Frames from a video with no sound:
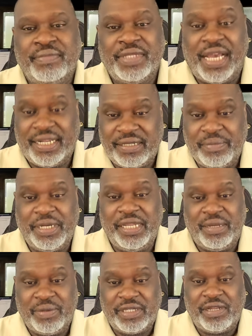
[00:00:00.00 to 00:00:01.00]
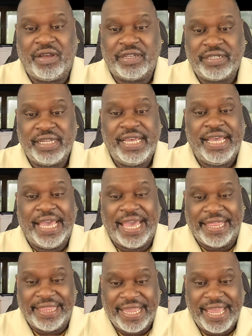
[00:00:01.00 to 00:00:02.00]
That's the money that was lost.
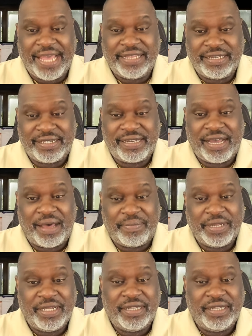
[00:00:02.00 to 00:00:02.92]
And they had to stop.